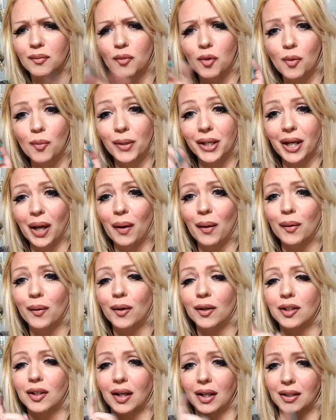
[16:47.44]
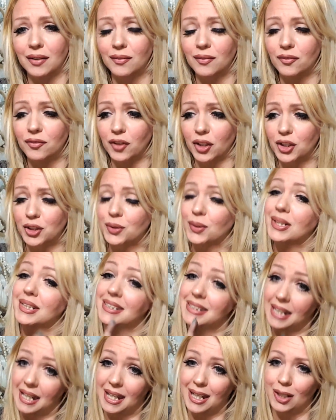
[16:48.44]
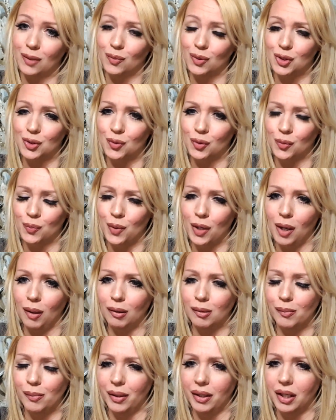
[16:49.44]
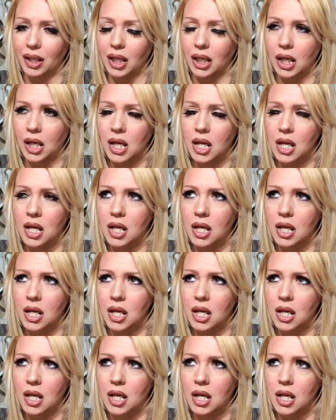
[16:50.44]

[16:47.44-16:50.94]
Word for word: when we go on our anniversary date, which will probably be